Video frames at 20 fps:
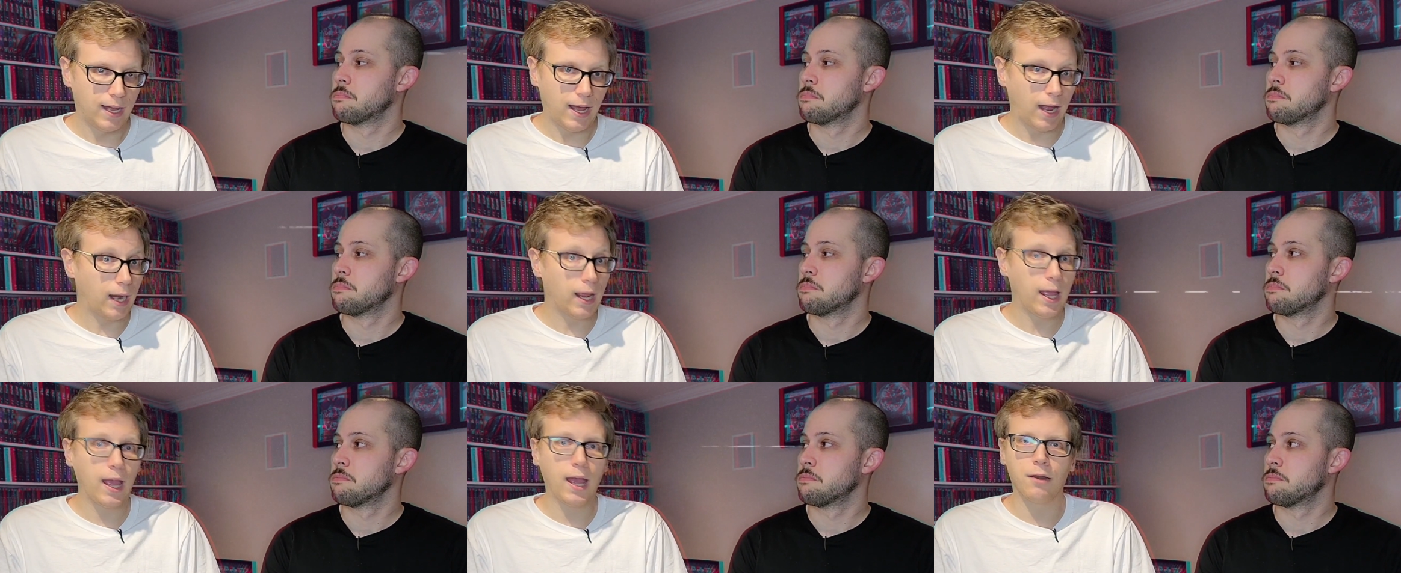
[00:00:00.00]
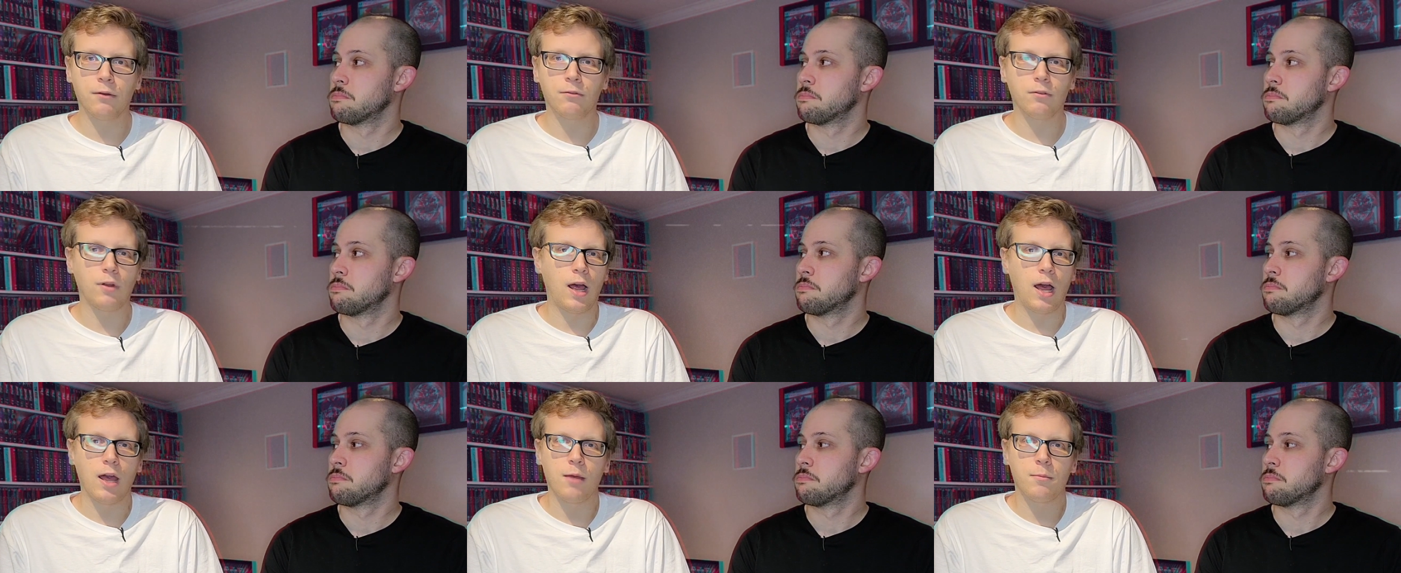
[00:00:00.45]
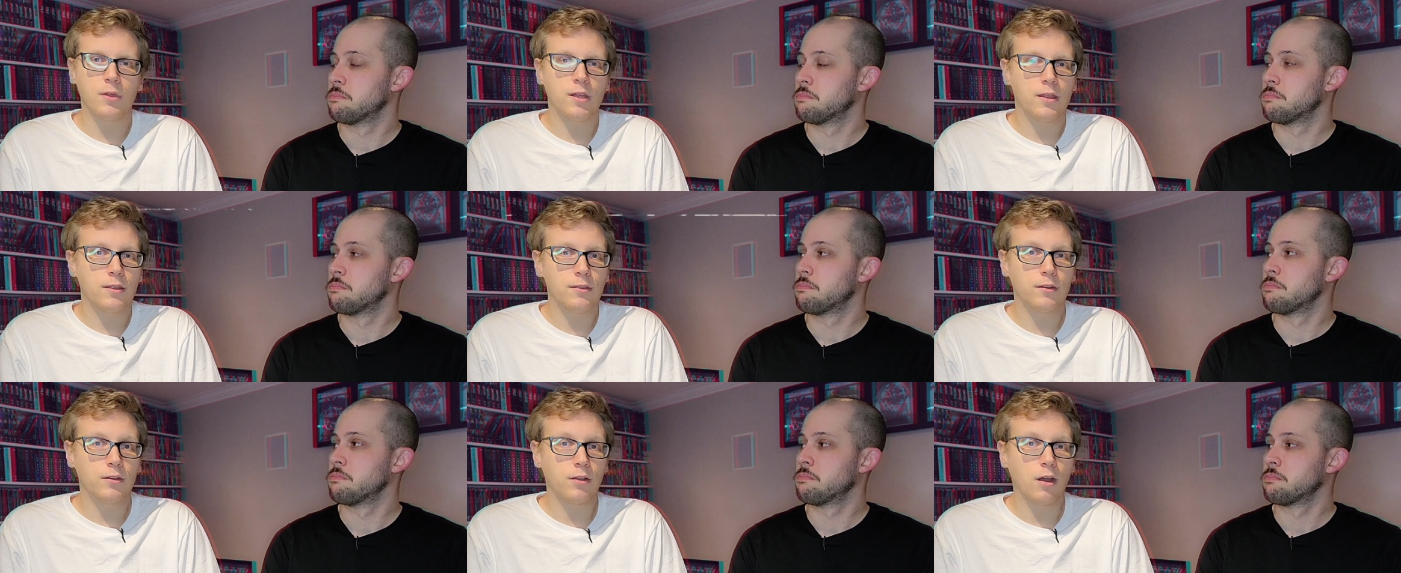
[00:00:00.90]
Speaker 1: Again, I'm
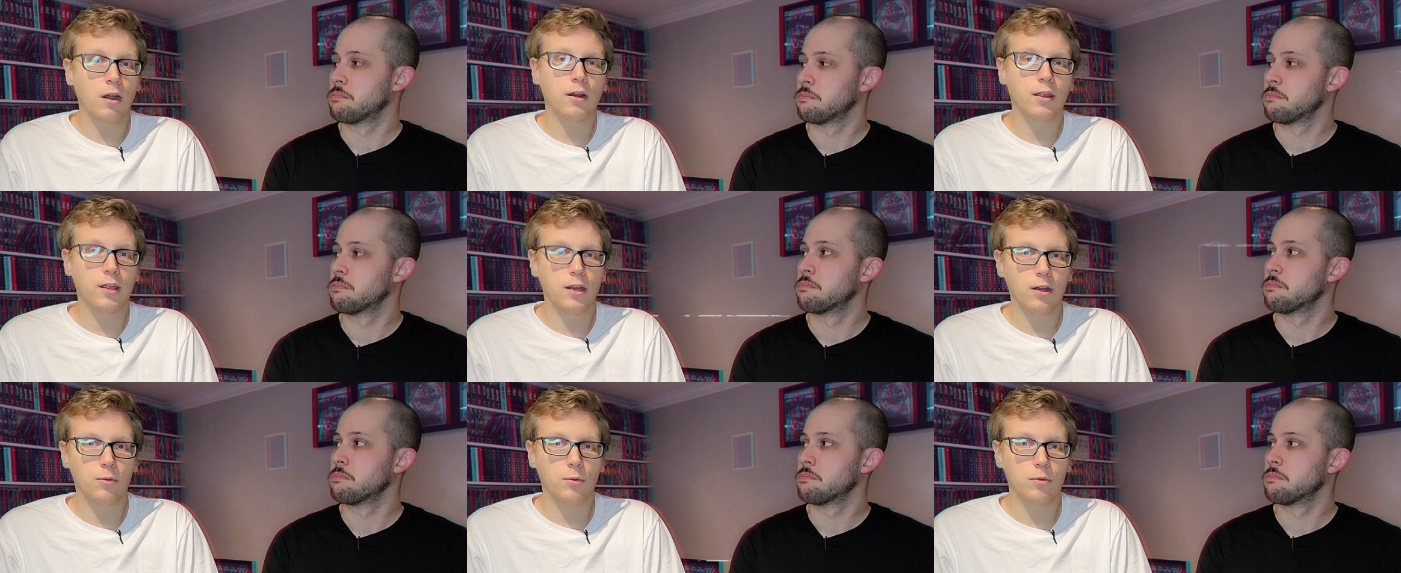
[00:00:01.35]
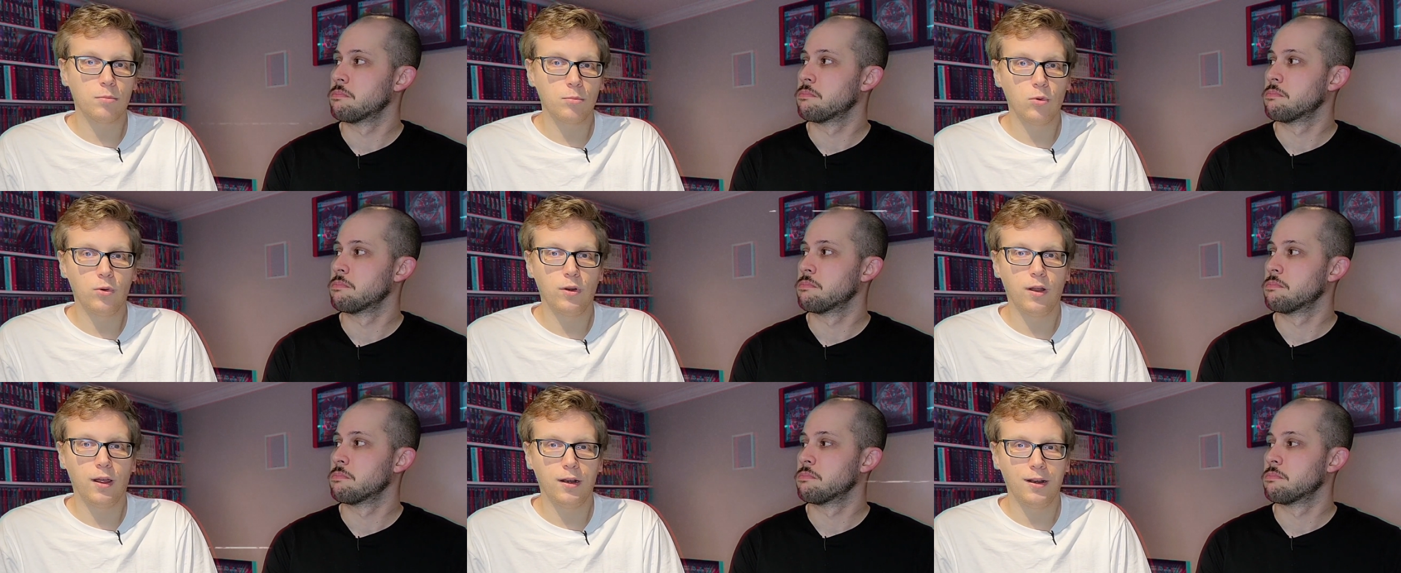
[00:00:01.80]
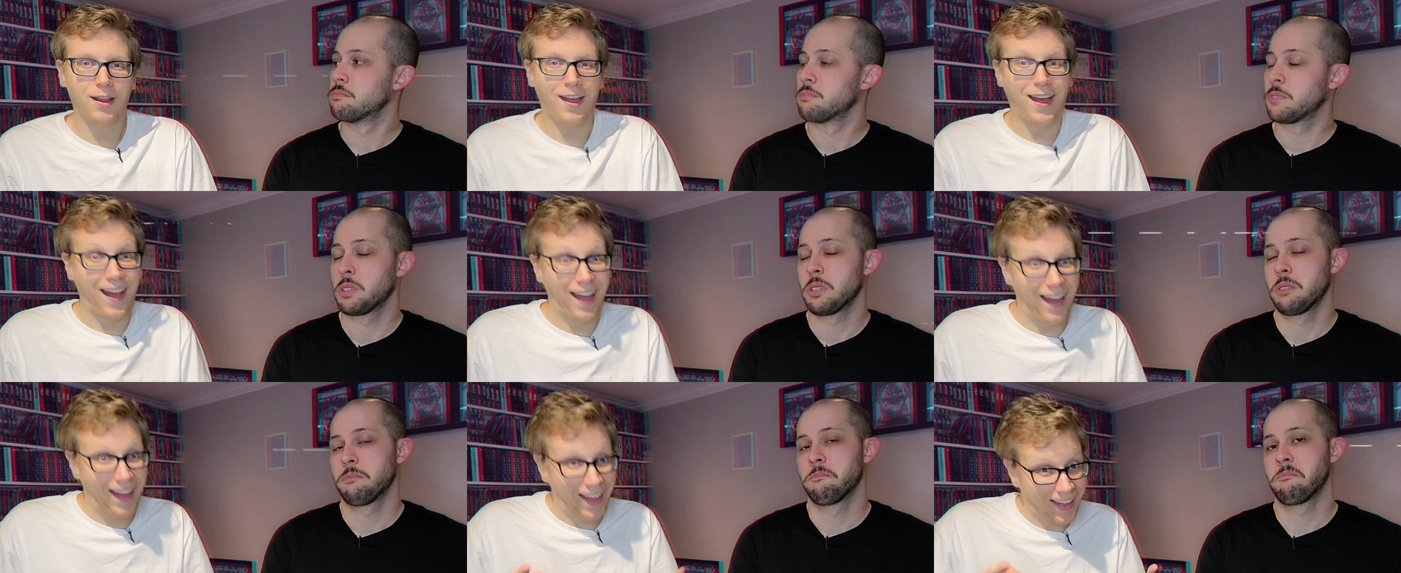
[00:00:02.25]
in the dark here with Moon Knight.
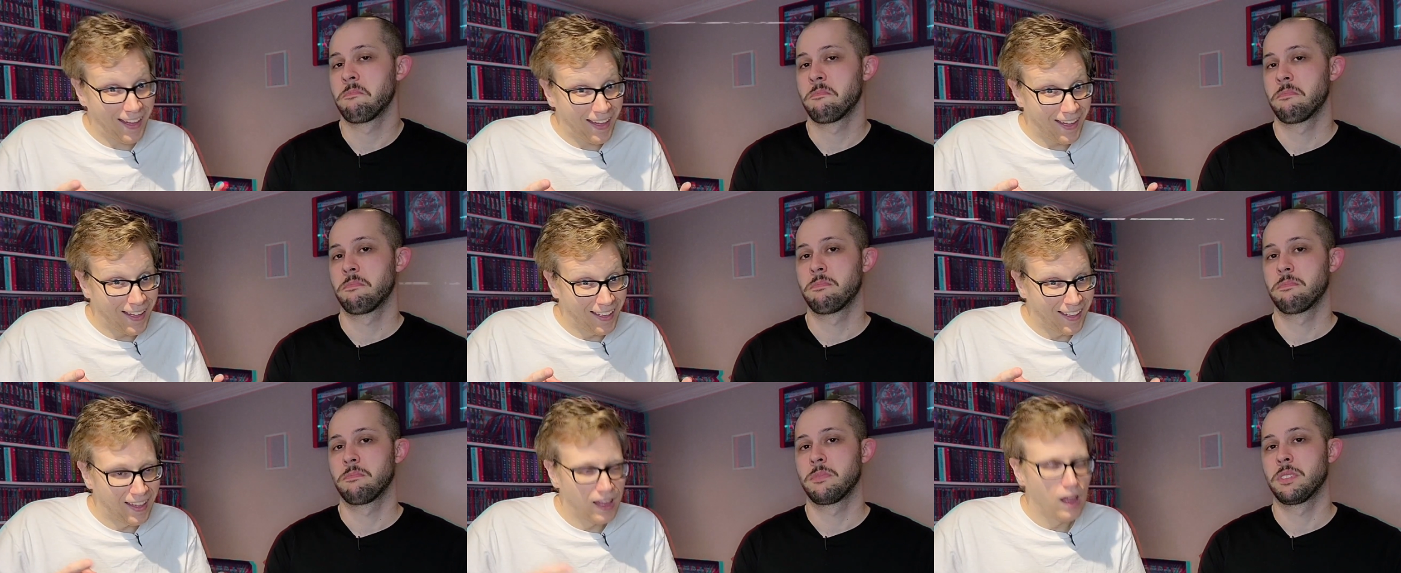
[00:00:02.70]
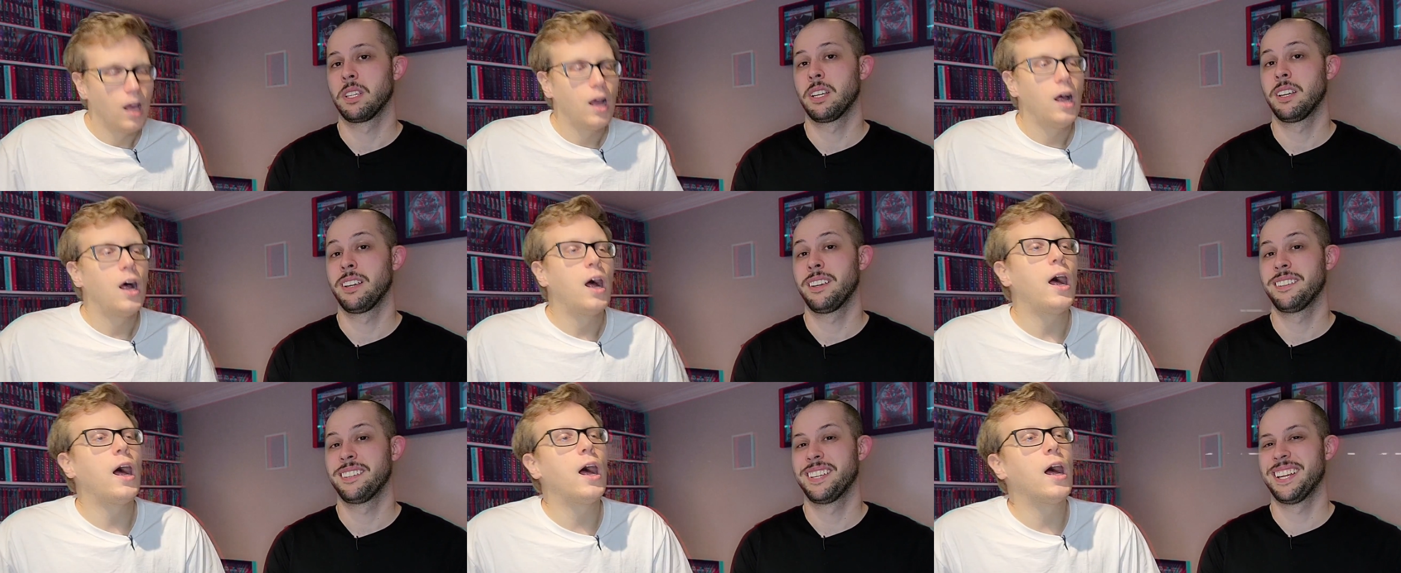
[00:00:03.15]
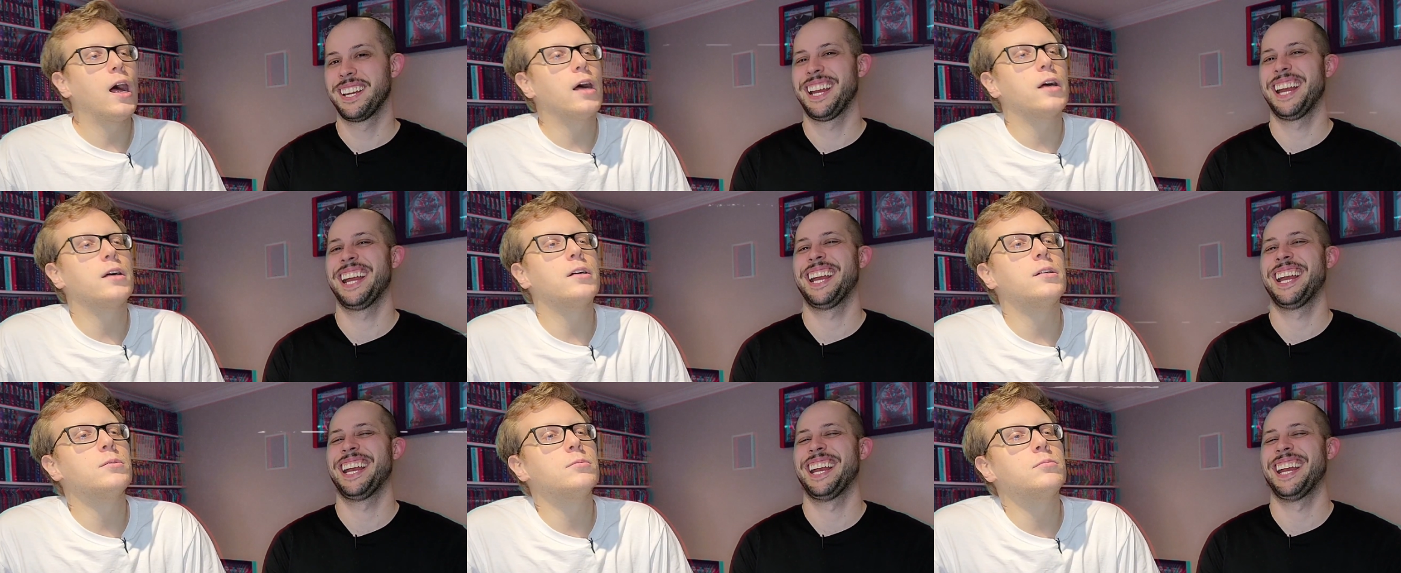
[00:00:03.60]
Uh-huh.
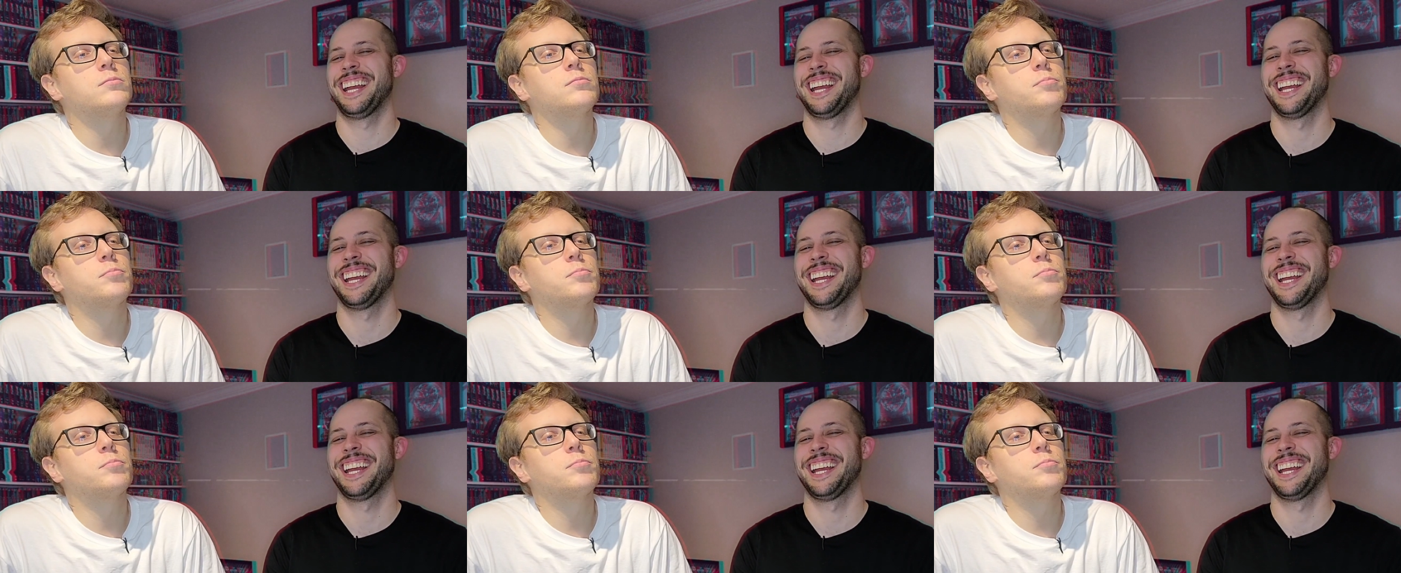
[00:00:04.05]
um,